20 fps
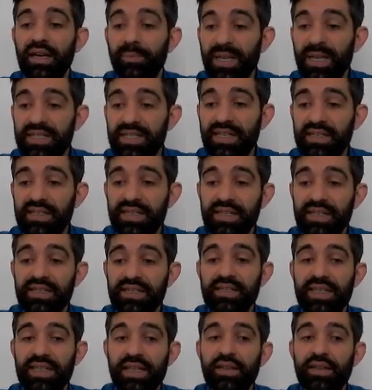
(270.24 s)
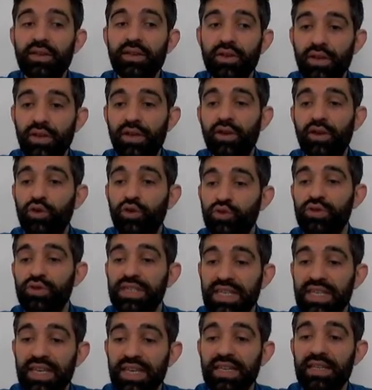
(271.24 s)
businesses that you
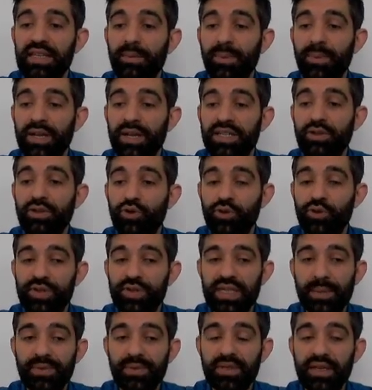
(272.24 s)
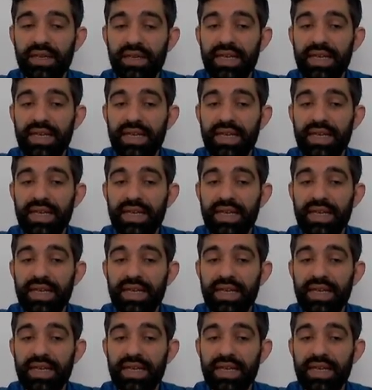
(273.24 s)
see the budget concept.